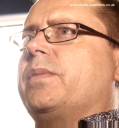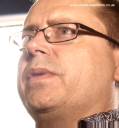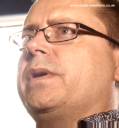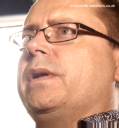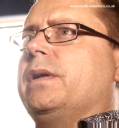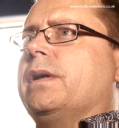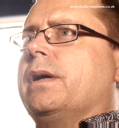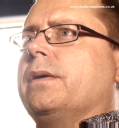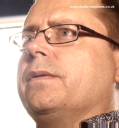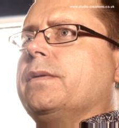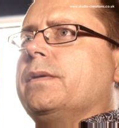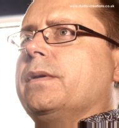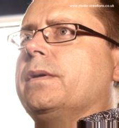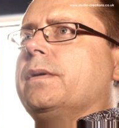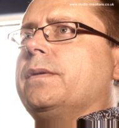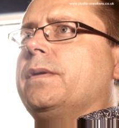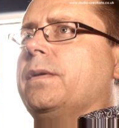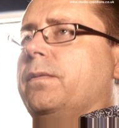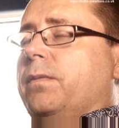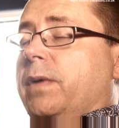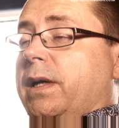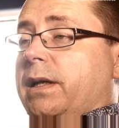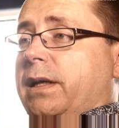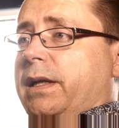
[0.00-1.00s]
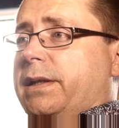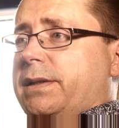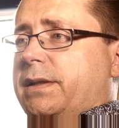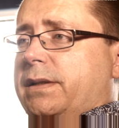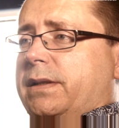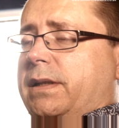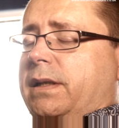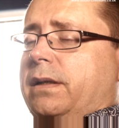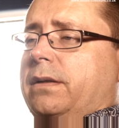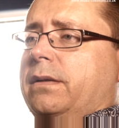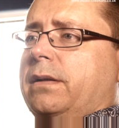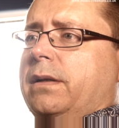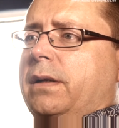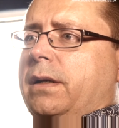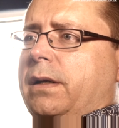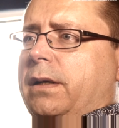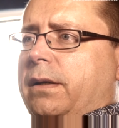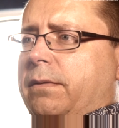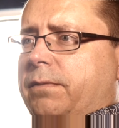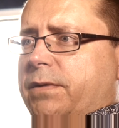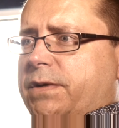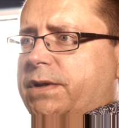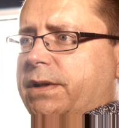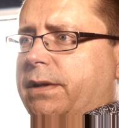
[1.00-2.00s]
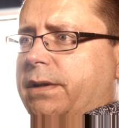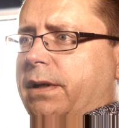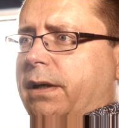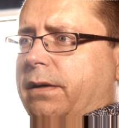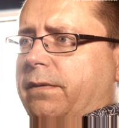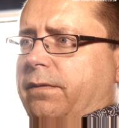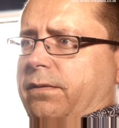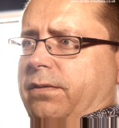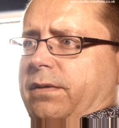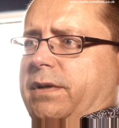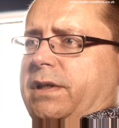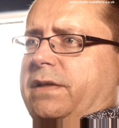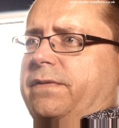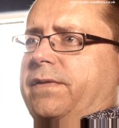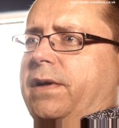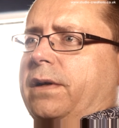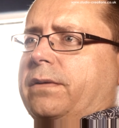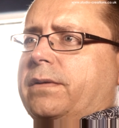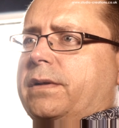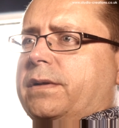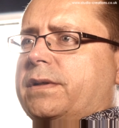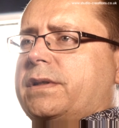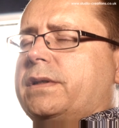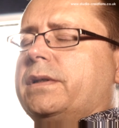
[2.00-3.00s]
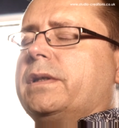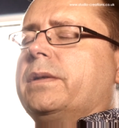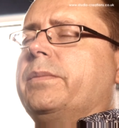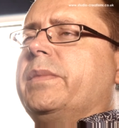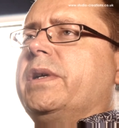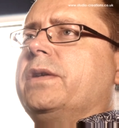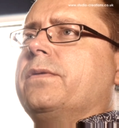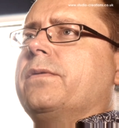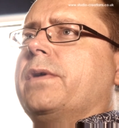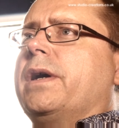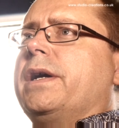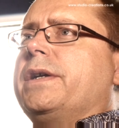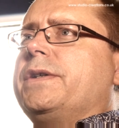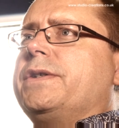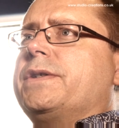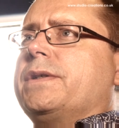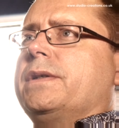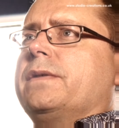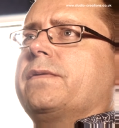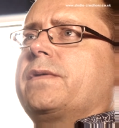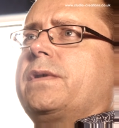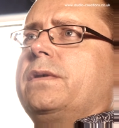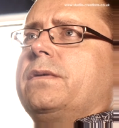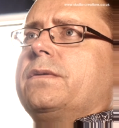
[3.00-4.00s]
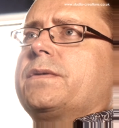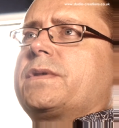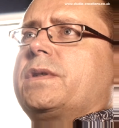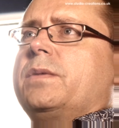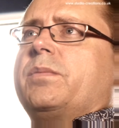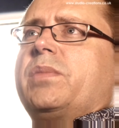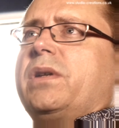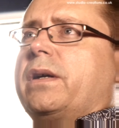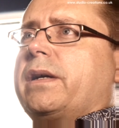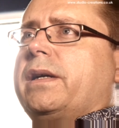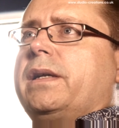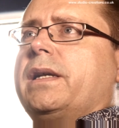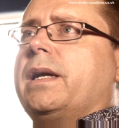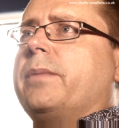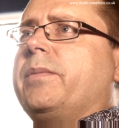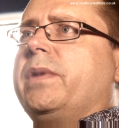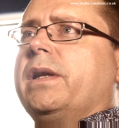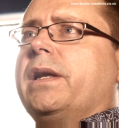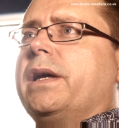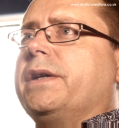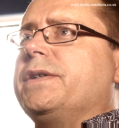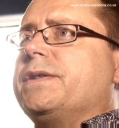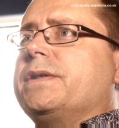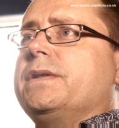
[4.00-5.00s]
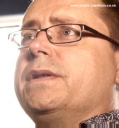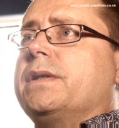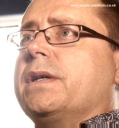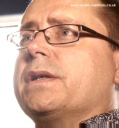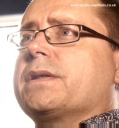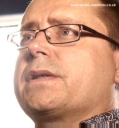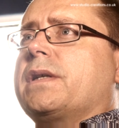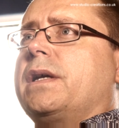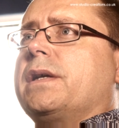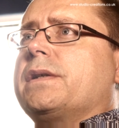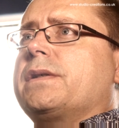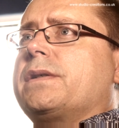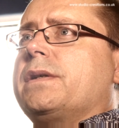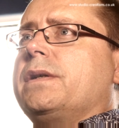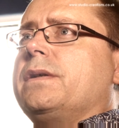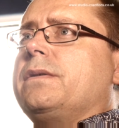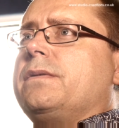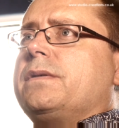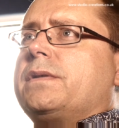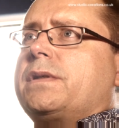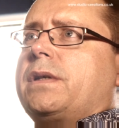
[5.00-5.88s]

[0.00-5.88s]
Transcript: You know, the real SSL was known for its focus in the mid-range, and of course the plug-in emulation does that too.